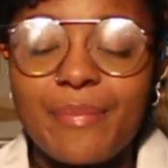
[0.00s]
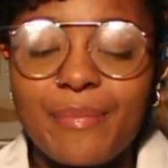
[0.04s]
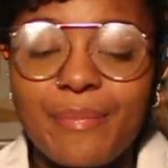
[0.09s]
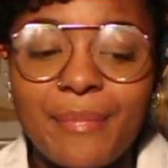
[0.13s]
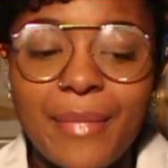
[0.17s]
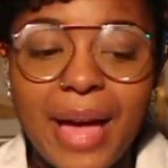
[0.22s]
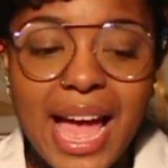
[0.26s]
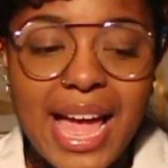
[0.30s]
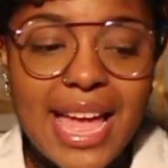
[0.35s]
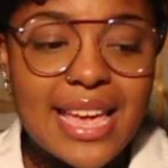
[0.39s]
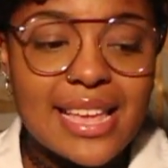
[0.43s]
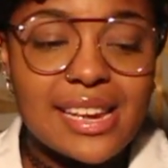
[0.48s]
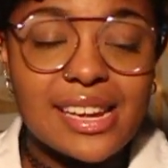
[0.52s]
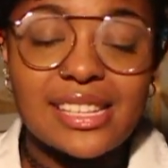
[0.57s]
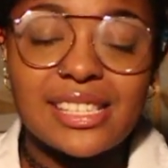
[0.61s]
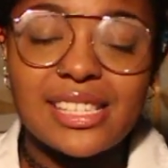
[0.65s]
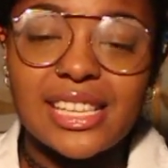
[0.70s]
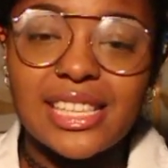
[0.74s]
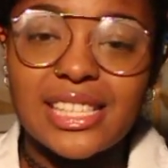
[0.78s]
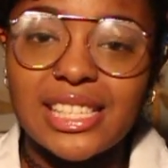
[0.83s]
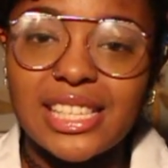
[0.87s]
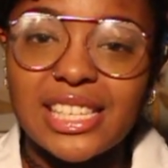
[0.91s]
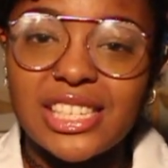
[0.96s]
my
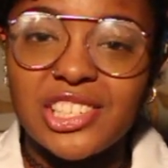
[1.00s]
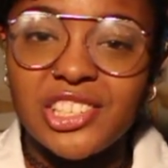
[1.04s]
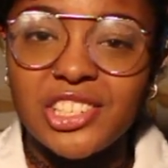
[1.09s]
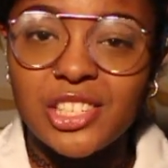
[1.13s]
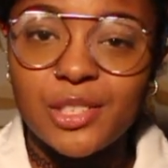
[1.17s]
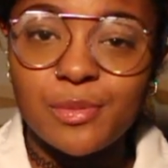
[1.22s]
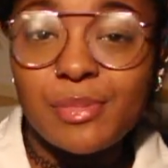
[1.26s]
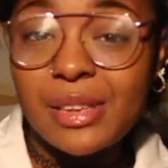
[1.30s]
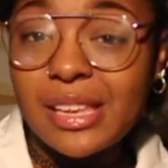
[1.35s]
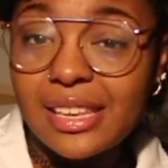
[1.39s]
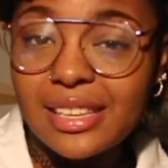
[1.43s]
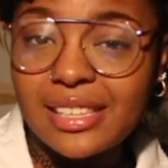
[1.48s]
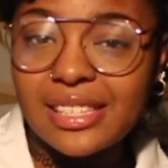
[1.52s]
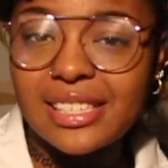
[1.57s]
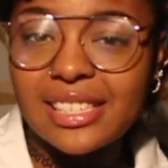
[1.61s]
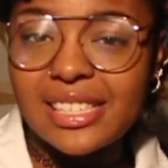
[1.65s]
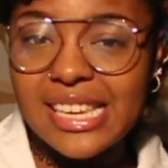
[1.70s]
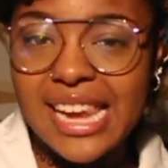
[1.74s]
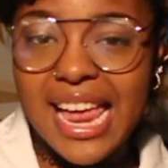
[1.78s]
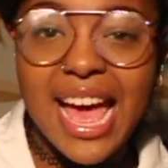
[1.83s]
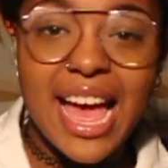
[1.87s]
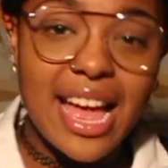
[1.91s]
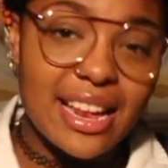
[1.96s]
innocence is just being
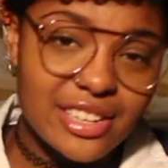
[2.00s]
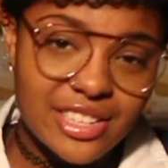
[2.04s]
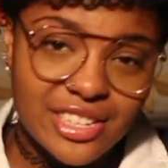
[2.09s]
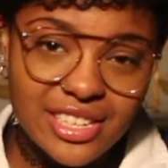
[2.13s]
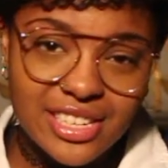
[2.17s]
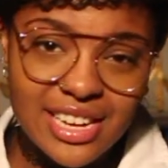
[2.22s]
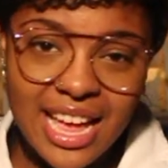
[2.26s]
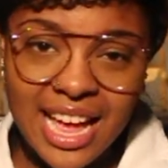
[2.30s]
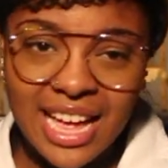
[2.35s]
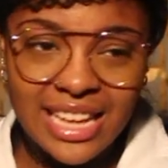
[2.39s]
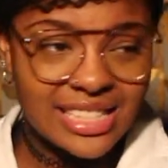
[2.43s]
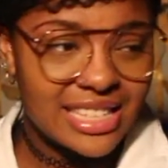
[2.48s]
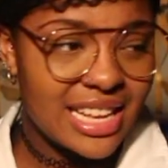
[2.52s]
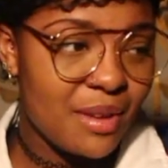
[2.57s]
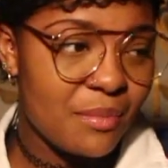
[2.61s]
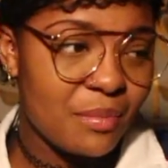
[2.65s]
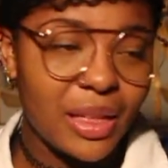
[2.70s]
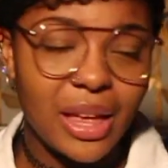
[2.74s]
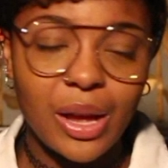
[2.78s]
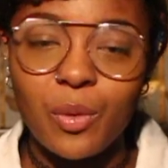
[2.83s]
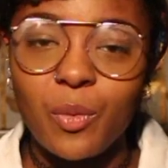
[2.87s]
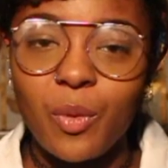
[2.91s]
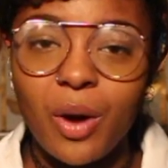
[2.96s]
snatched as
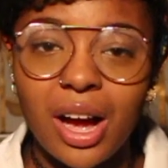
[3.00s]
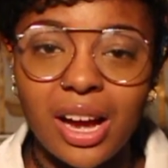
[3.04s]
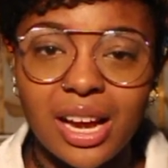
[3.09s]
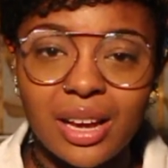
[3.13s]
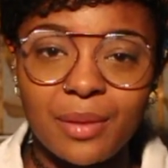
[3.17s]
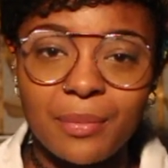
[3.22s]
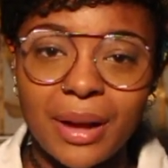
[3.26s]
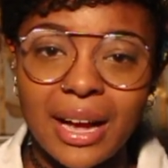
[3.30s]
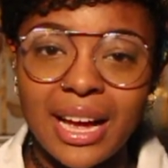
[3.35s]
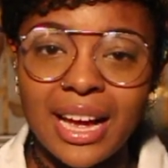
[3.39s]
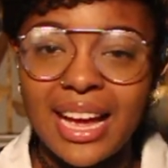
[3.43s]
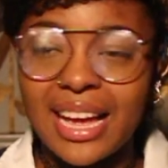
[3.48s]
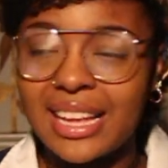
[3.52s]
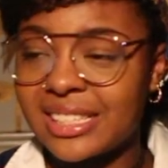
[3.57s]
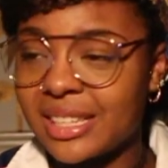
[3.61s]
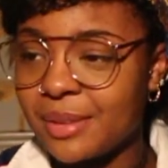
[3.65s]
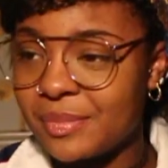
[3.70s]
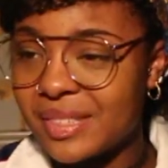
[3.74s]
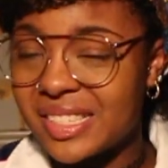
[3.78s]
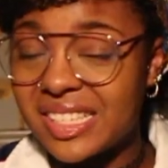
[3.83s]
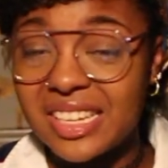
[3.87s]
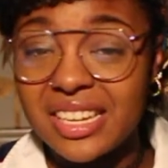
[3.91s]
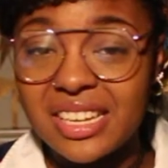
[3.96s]
I'm like walking by, as
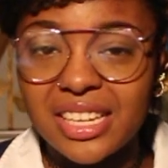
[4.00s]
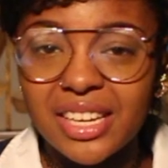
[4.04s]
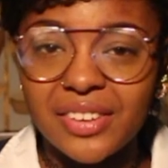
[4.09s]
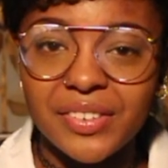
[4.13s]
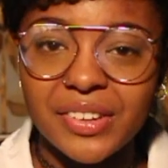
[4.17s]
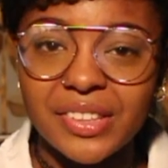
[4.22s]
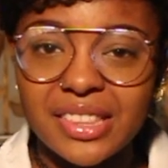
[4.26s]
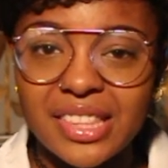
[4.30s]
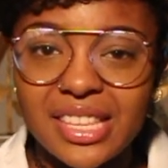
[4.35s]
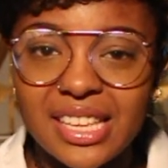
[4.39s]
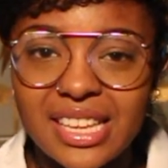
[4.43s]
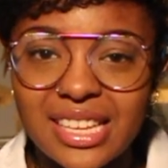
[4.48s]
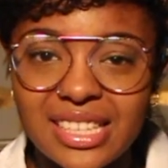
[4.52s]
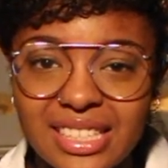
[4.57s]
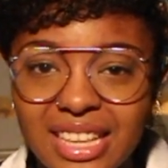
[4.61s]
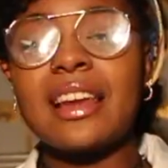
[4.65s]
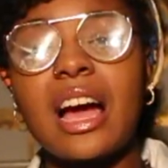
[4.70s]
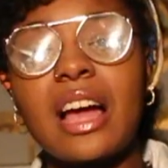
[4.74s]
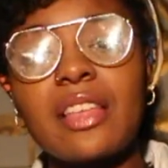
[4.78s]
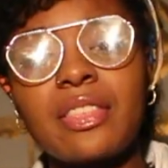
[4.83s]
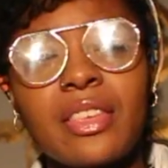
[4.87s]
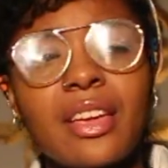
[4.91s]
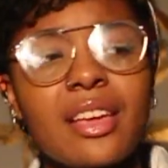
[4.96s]
I'm seeing different things.
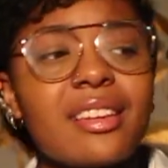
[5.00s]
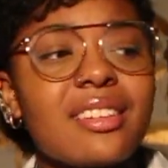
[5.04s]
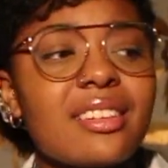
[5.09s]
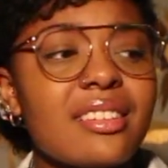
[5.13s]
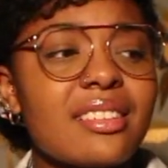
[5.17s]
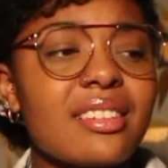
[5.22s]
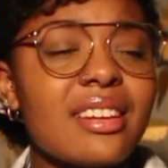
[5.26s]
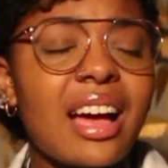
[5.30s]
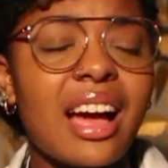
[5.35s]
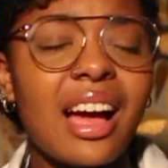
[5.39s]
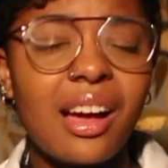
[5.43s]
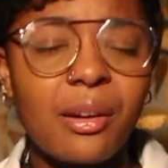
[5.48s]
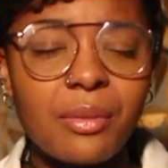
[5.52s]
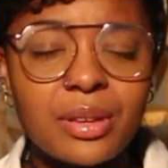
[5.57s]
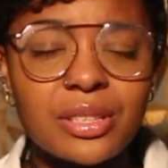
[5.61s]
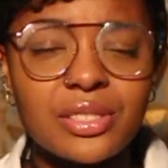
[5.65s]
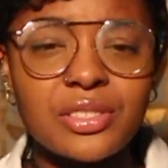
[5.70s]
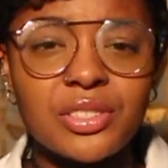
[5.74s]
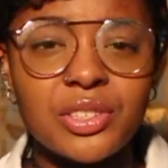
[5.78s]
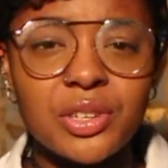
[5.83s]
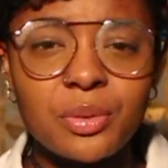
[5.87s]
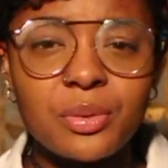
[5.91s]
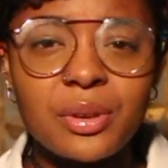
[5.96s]
Not that I
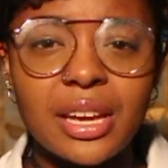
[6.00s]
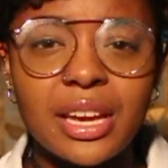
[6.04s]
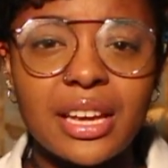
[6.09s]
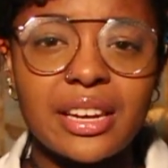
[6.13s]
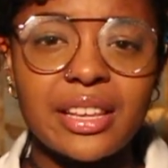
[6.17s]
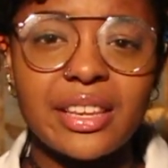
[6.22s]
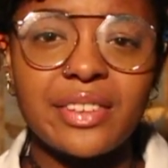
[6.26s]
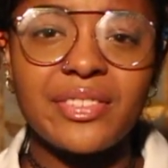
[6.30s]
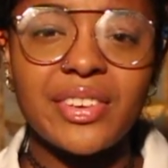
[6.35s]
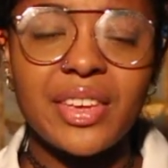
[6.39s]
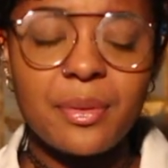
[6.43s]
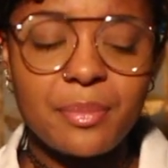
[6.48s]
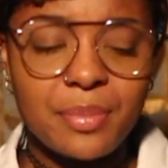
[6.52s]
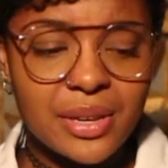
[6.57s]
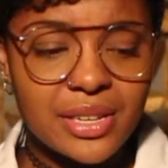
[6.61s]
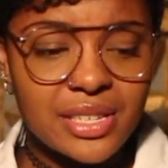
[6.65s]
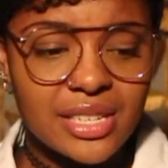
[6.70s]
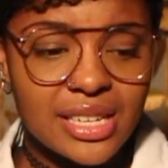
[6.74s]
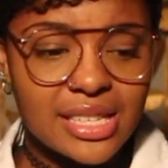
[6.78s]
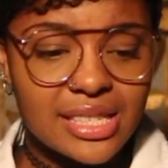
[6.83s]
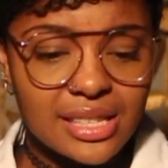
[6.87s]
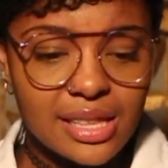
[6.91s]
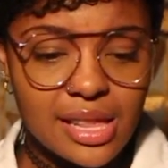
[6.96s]
was doing any of it, but
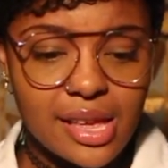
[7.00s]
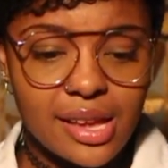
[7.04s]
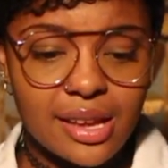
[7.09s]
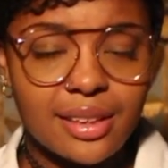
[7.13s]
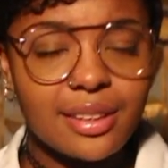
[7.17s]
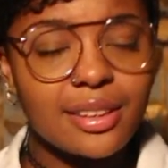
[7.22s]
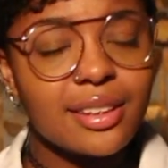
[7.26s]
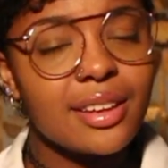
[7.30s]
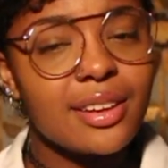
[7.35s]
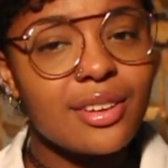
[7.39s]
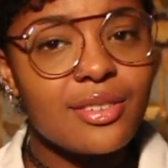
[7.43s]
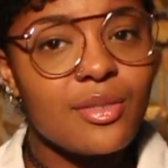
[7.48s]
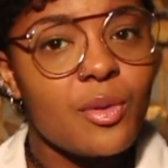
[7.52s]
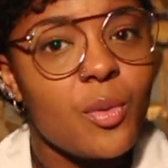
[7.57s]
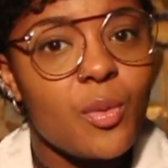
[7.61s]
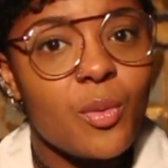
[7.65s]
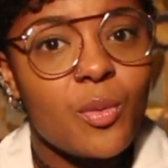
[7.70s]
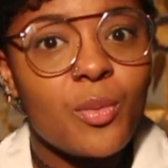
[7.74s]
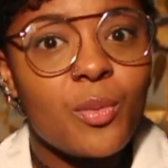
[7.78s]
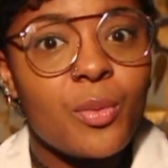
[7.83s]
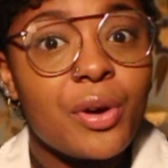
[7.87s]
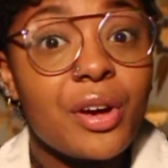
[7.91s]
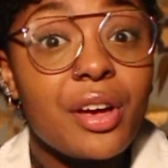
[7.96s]
just like,
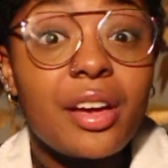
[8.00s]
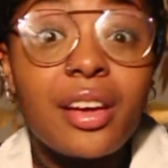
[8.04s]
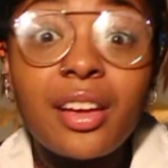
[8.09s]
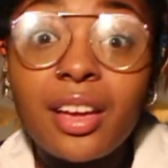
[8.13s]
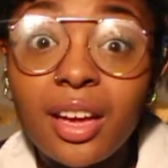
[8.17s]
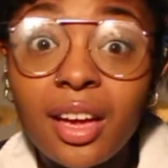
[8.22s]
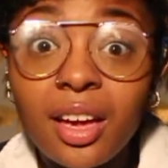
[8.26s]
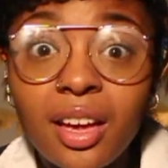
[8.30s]
what?